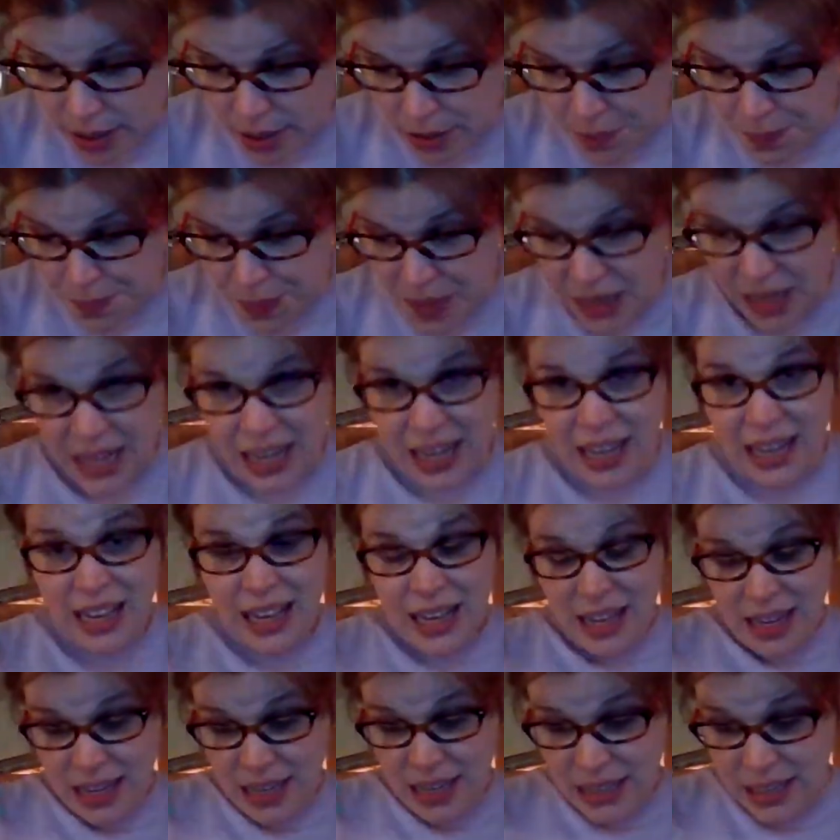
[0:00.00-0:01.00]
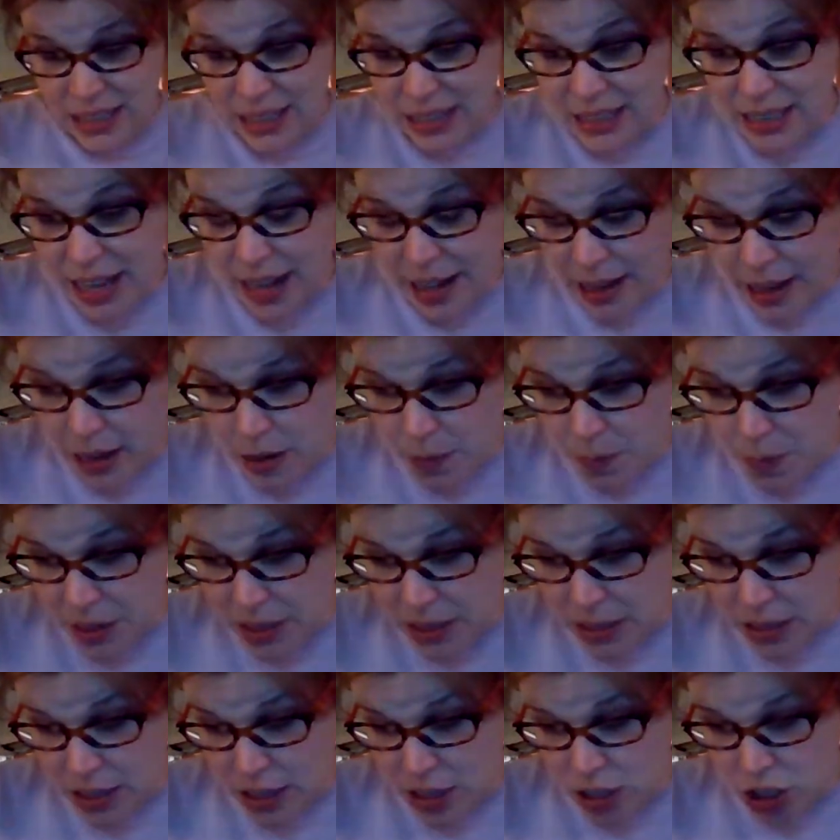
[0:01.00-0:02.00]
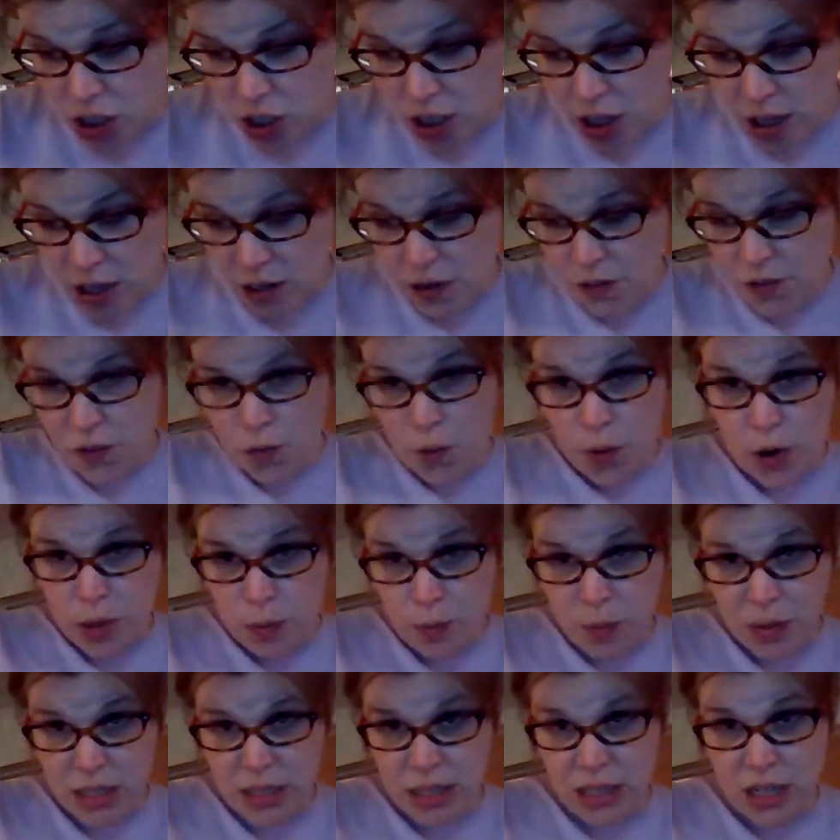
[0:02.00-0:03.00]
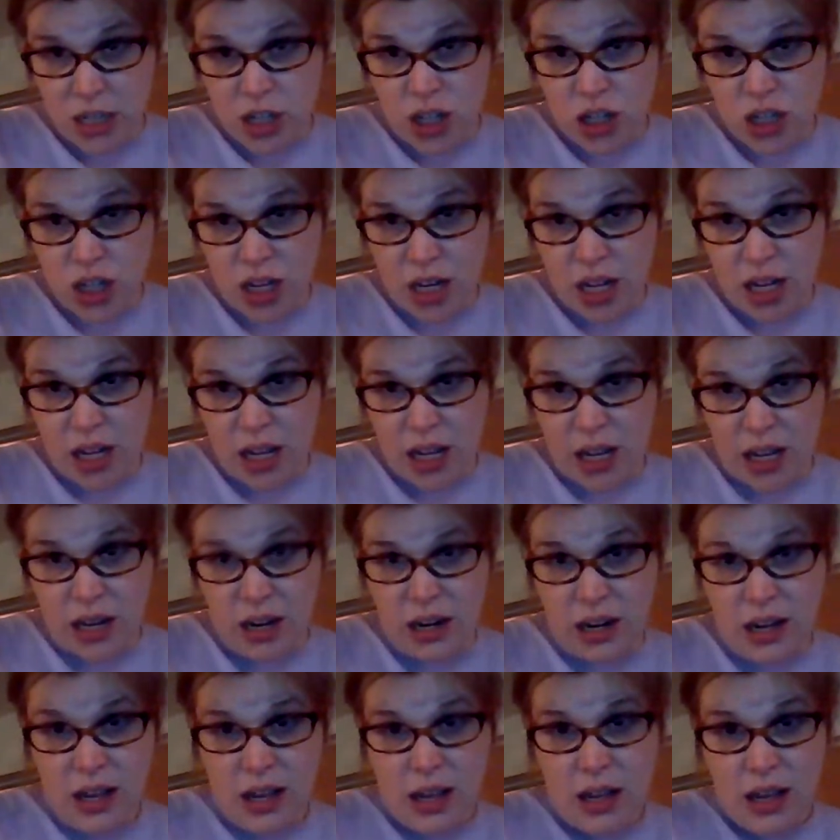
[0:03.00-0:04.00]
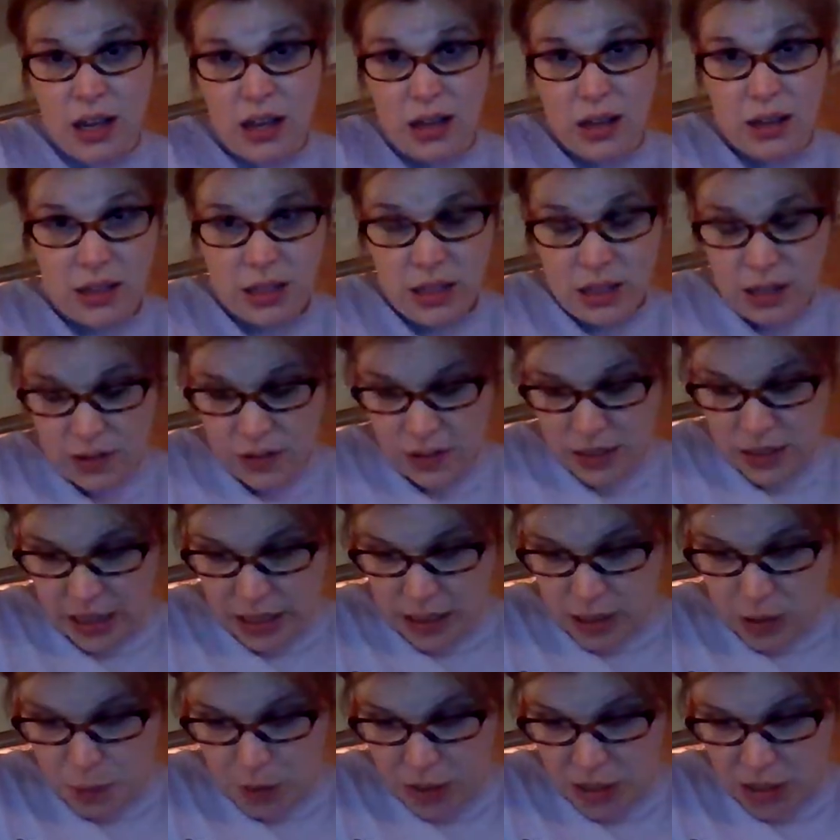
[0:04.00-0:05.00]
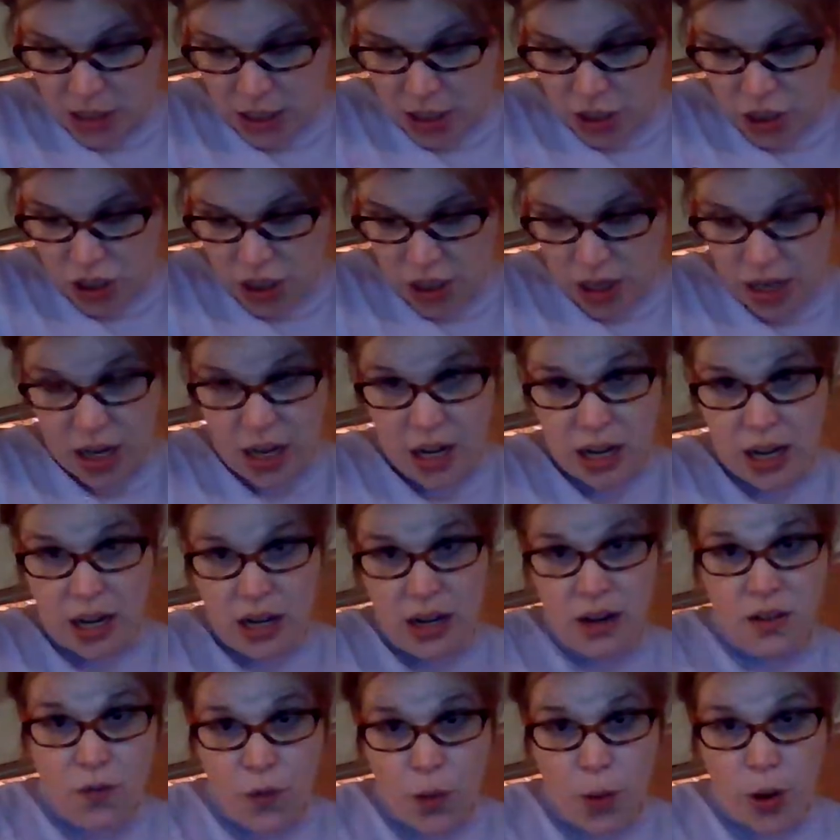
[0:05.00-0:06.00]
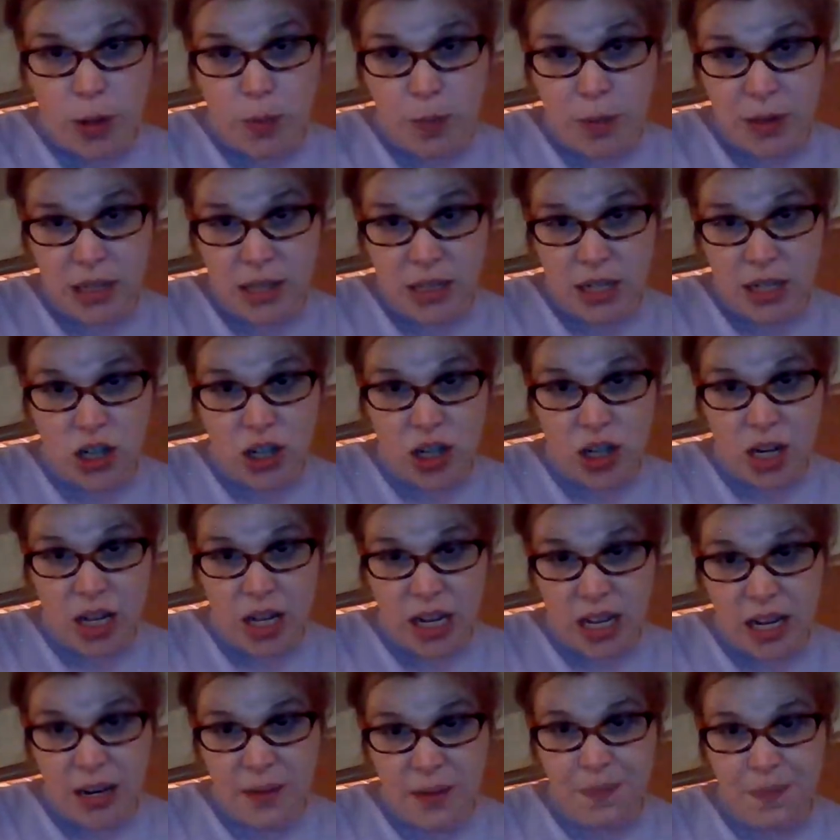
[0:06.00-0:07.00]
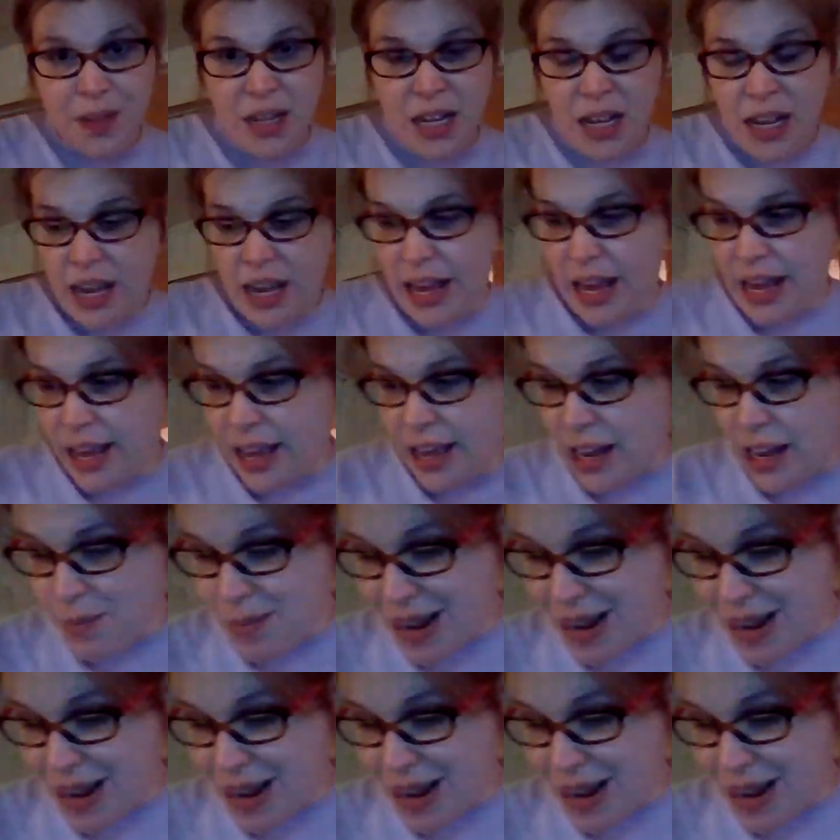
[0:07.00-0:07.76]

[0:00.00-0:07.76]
to be second position, fourth position, sixth position, fourth position. And